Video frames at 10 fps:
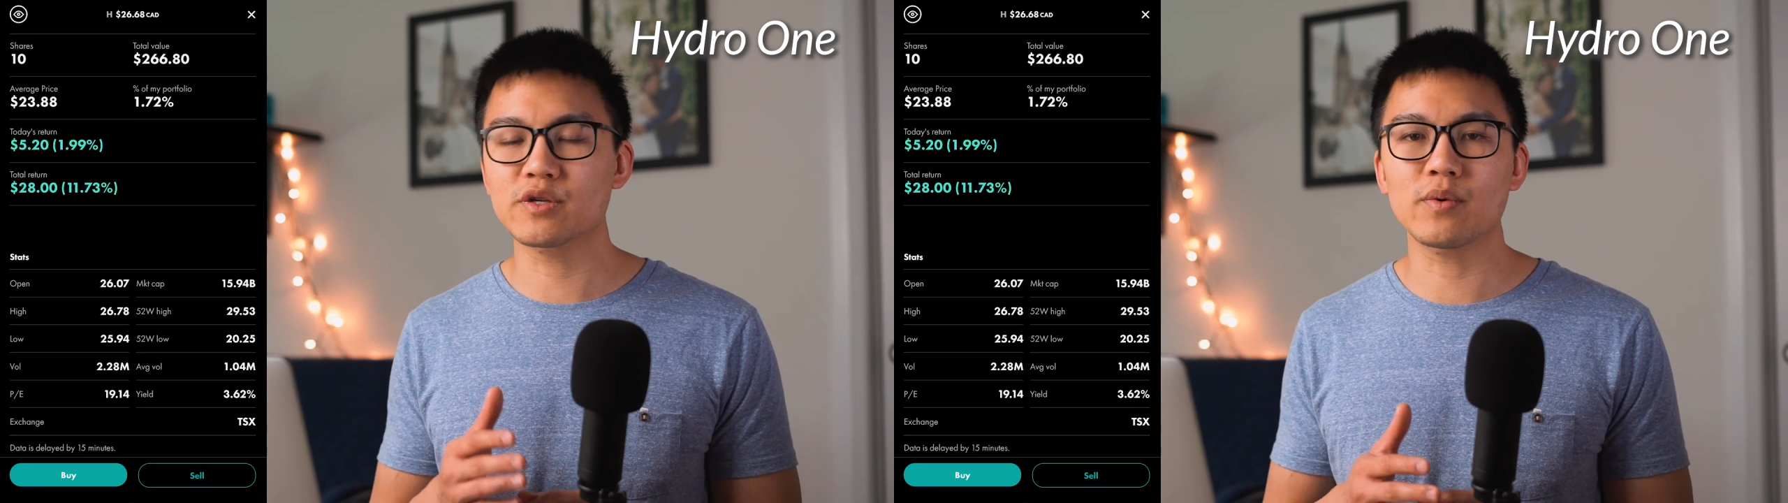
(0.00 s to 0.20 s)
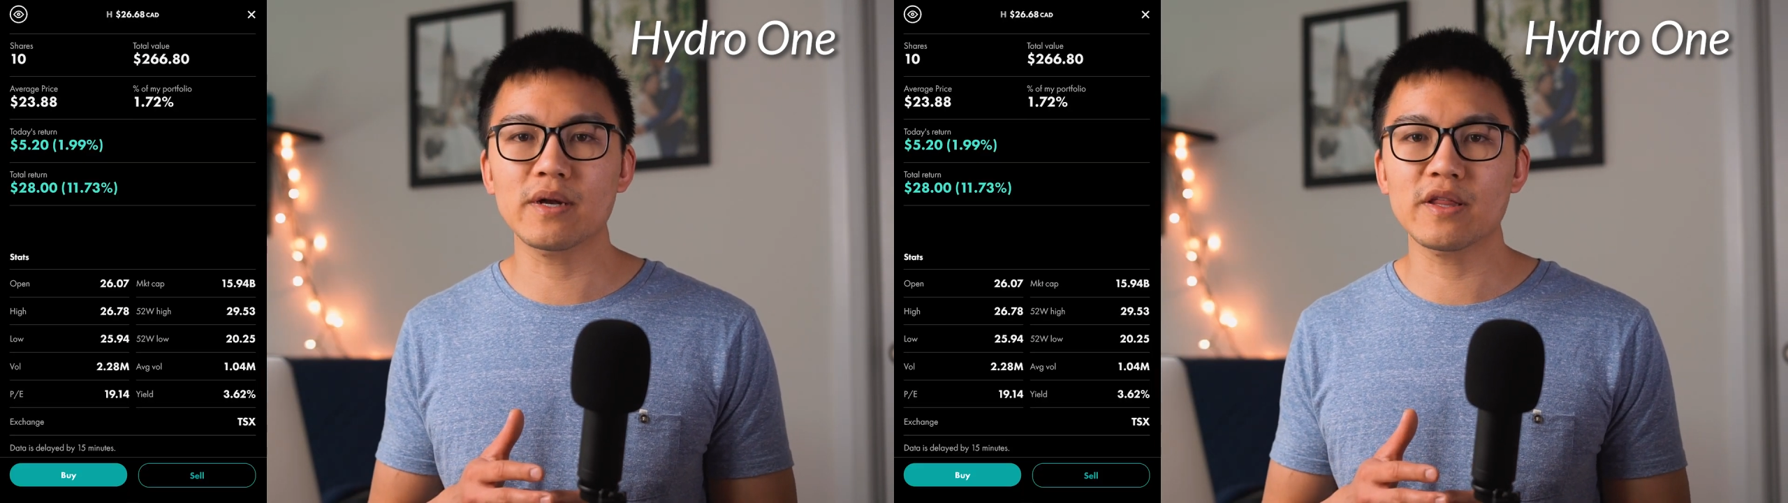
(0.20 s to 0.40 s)

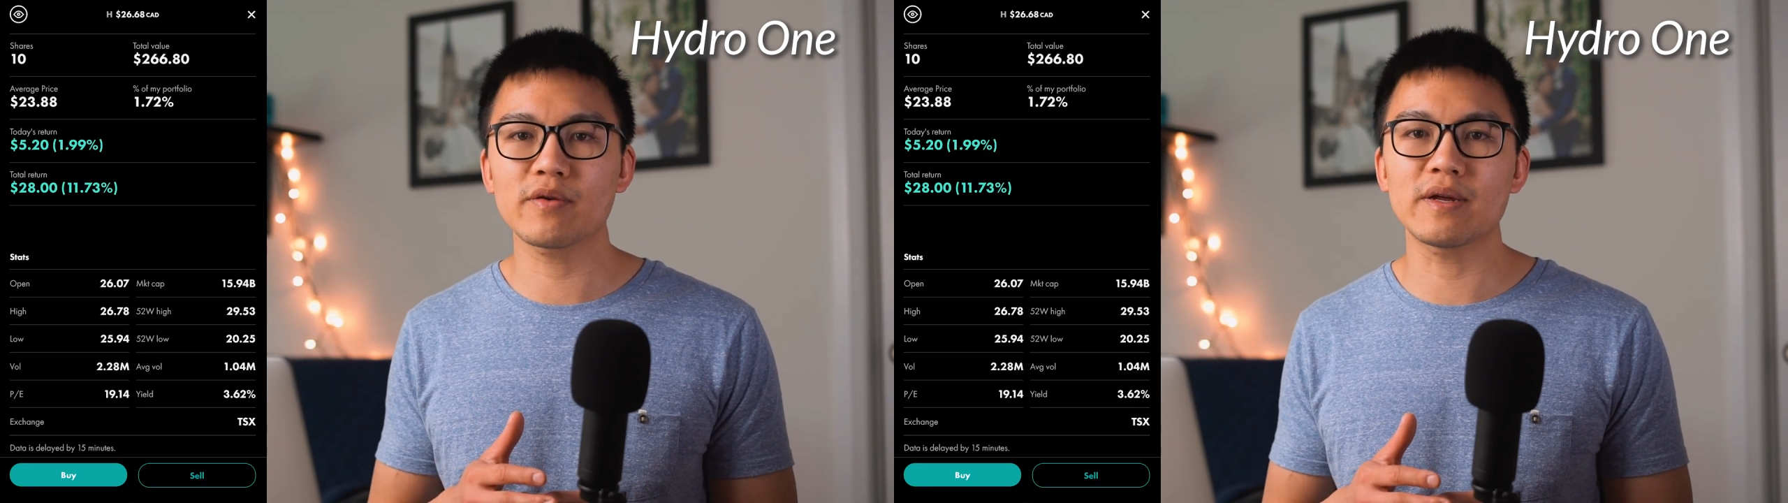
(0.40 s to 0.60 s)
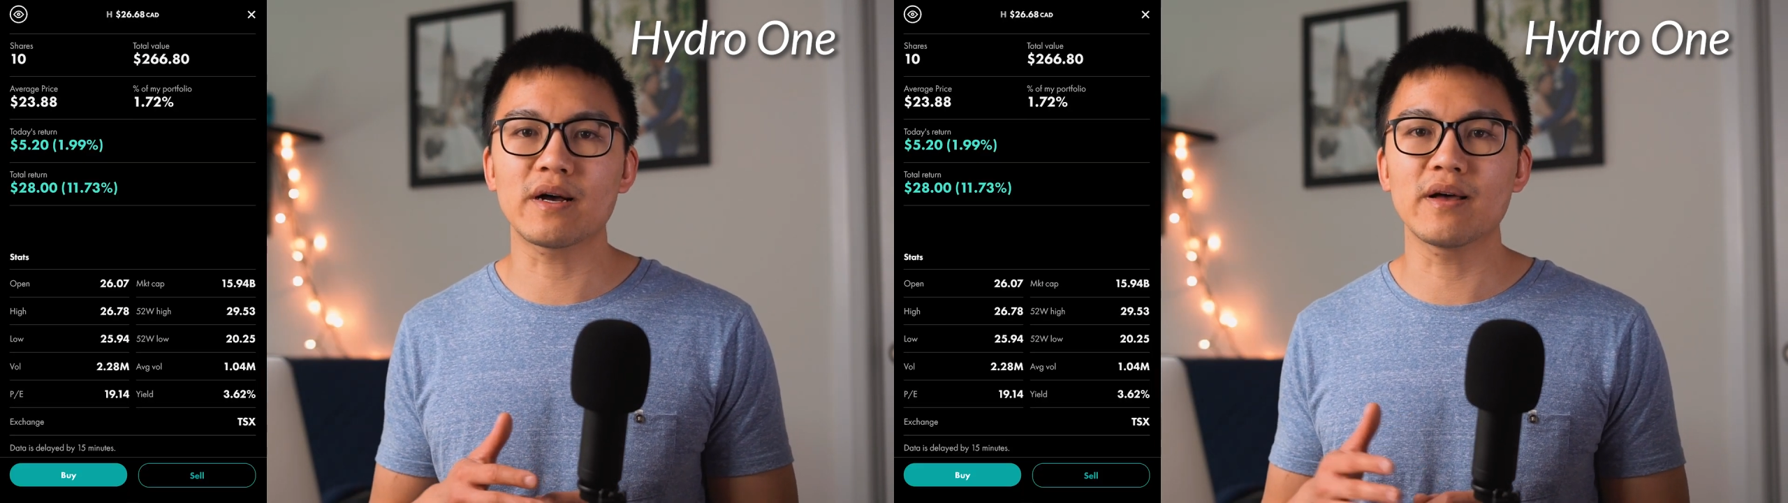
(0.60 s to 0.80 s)

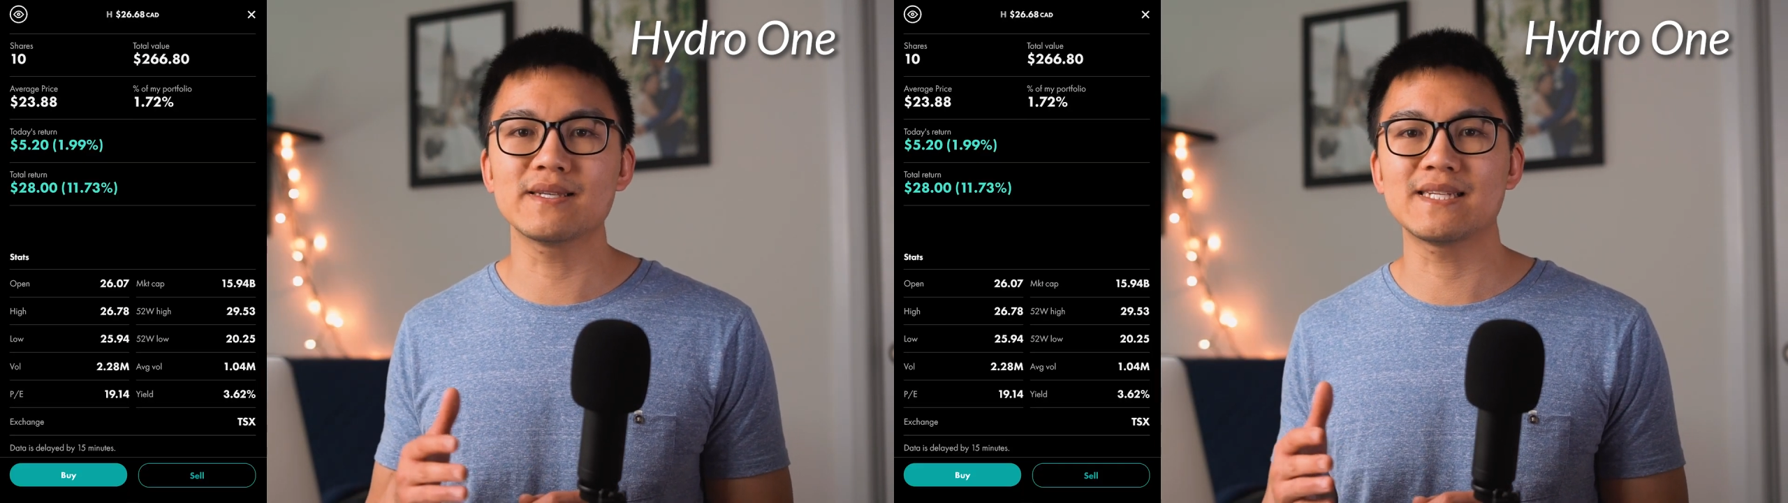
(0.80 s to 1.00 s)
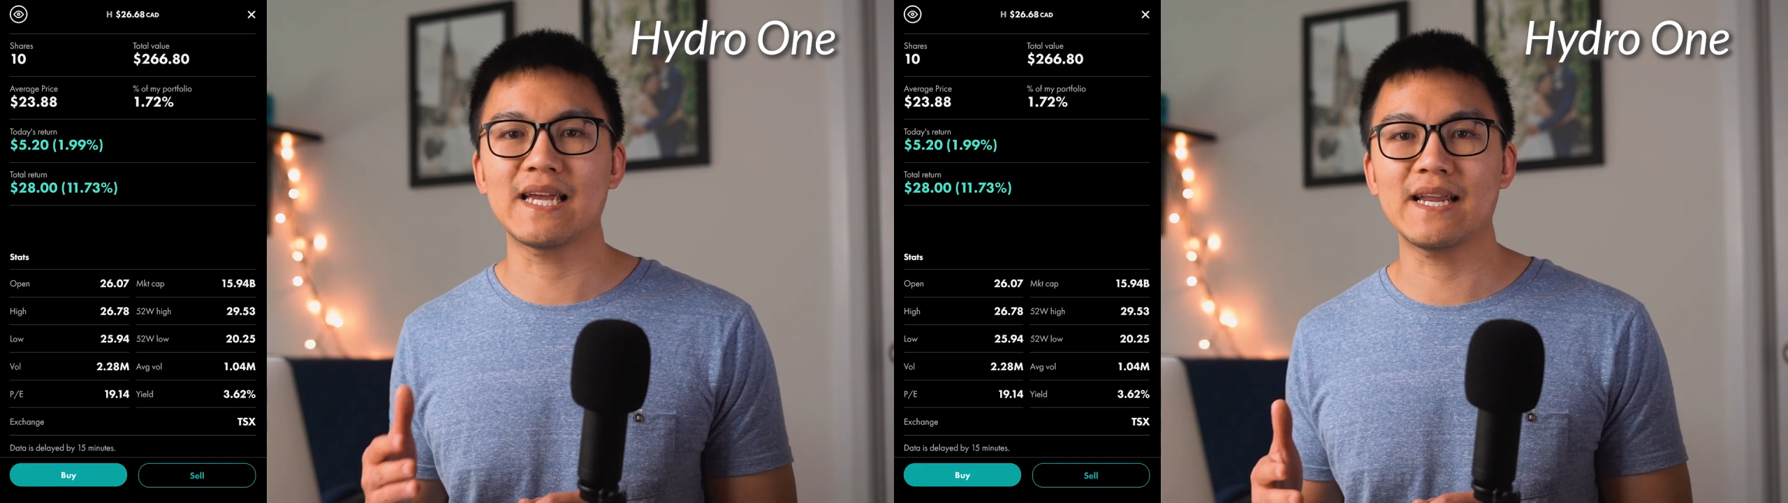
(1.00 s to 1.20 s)

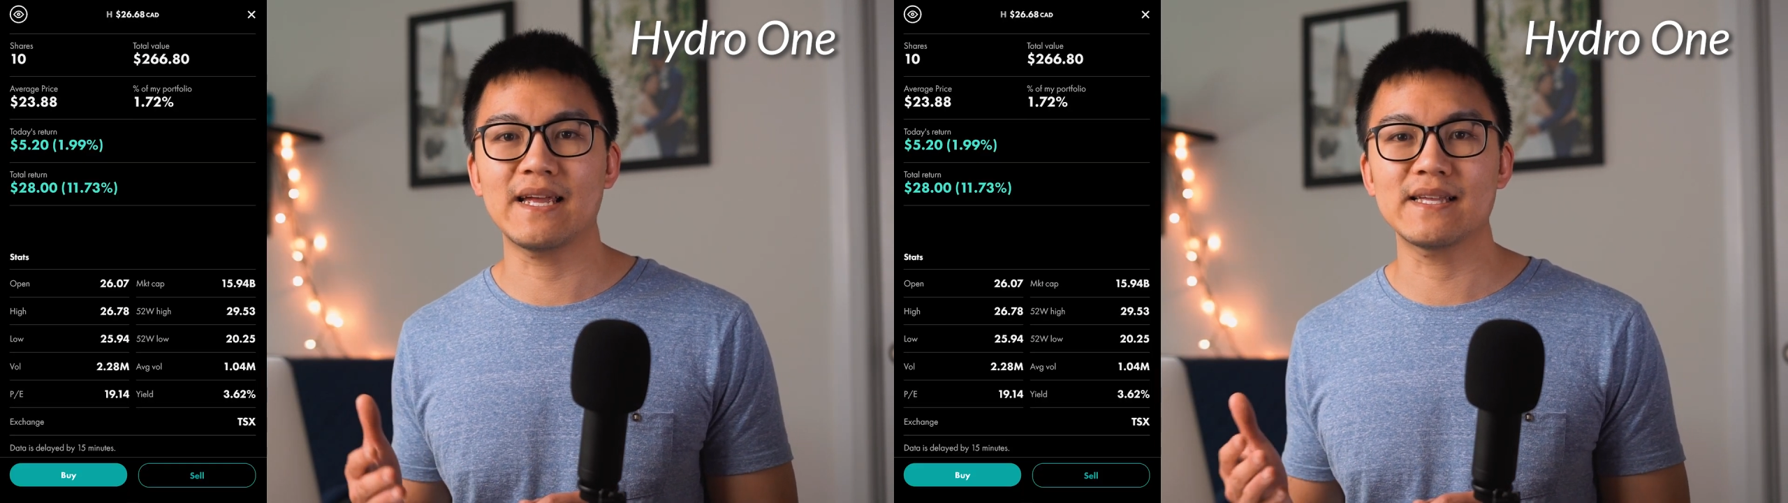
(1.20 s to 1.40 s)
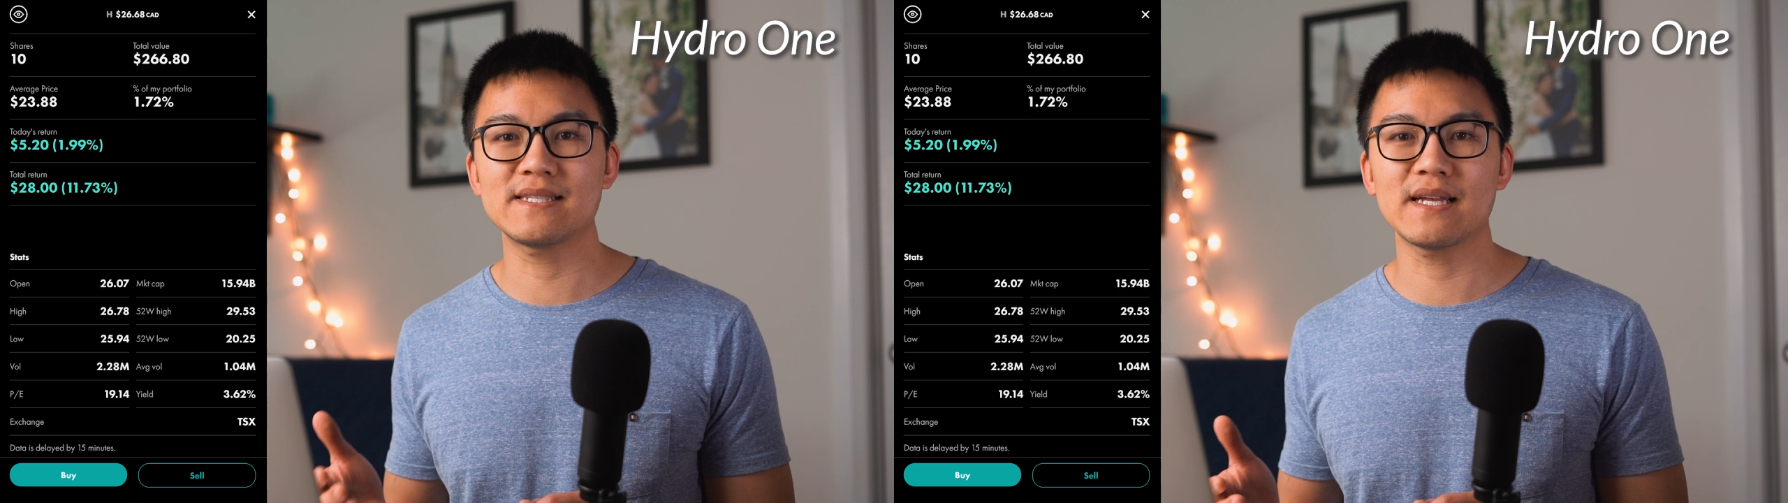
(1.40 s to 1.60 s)

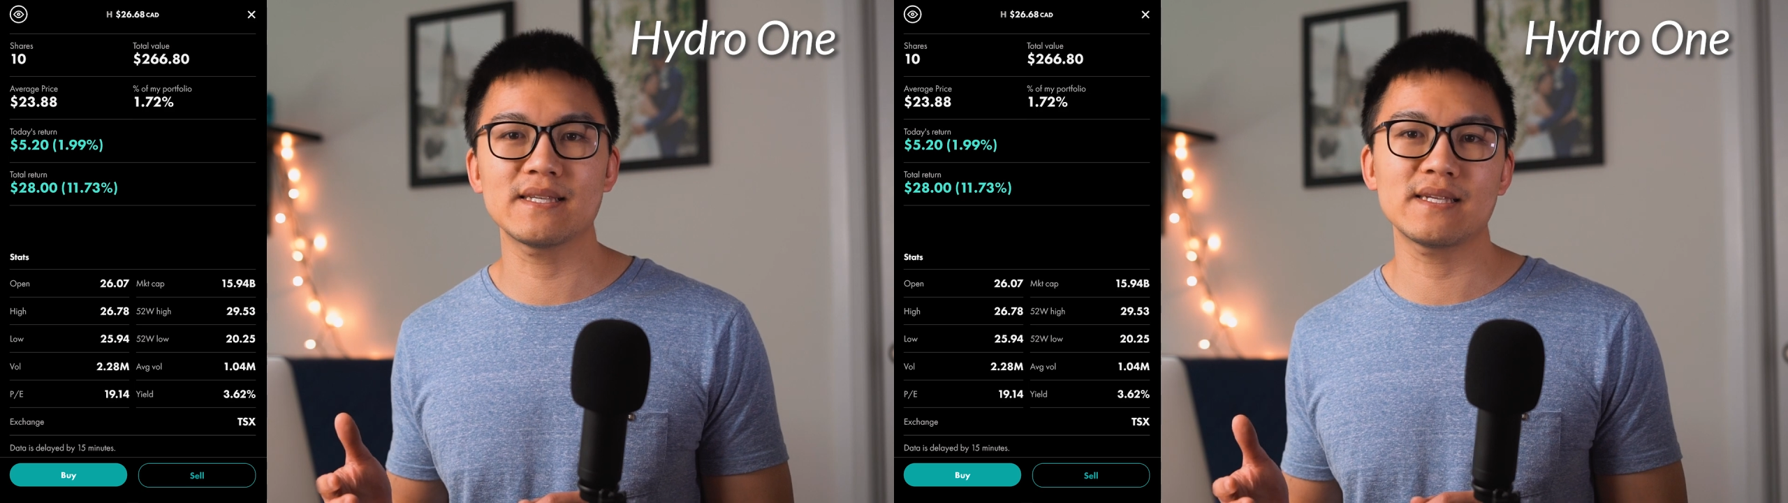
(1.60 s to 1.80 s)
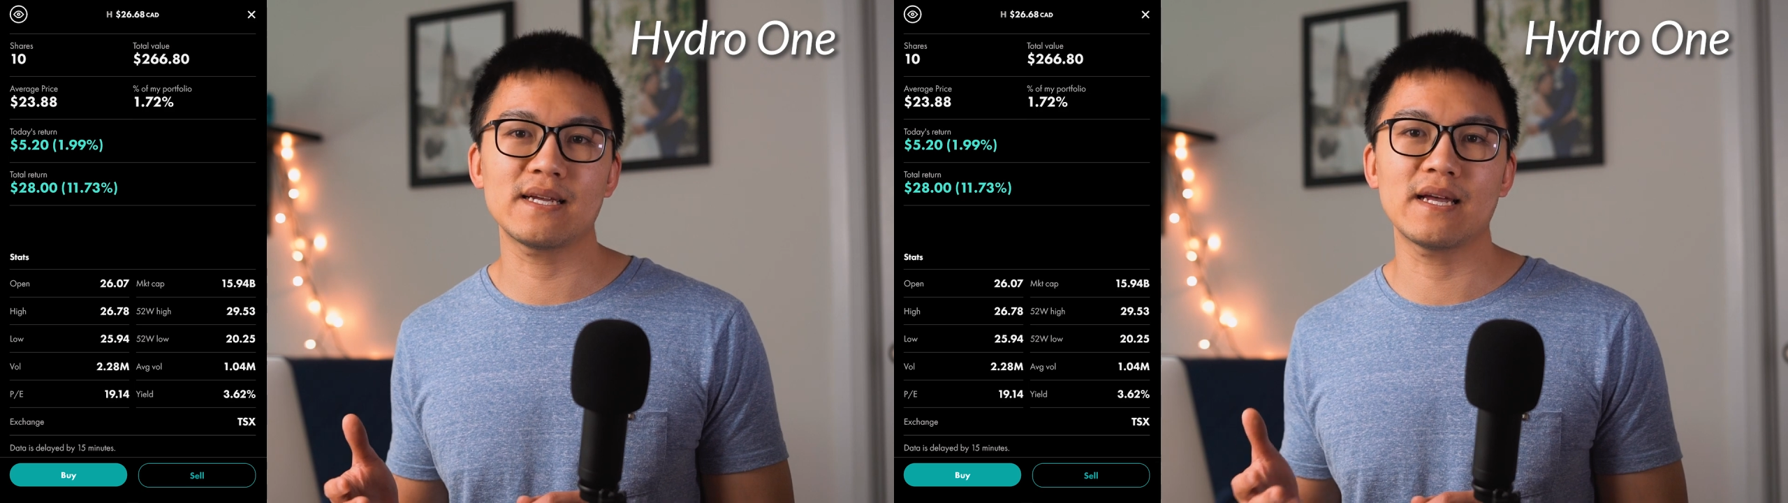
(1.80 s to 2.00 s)

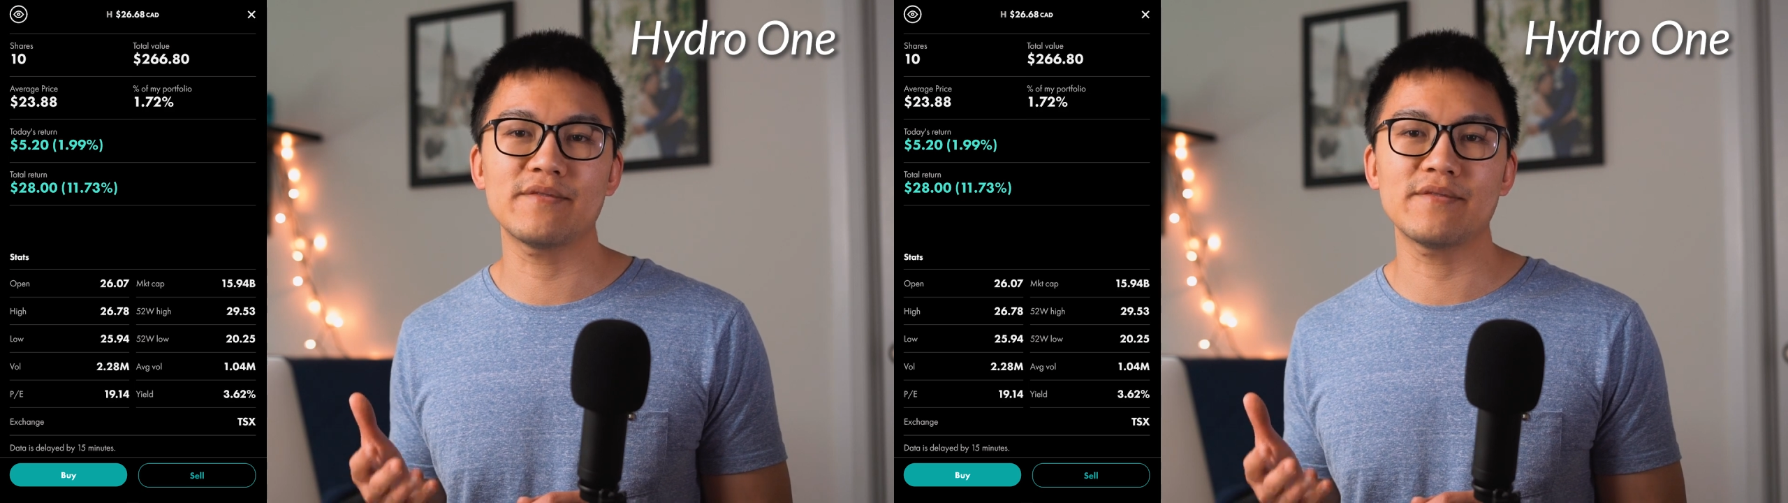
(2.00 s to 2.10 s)
$23.88 and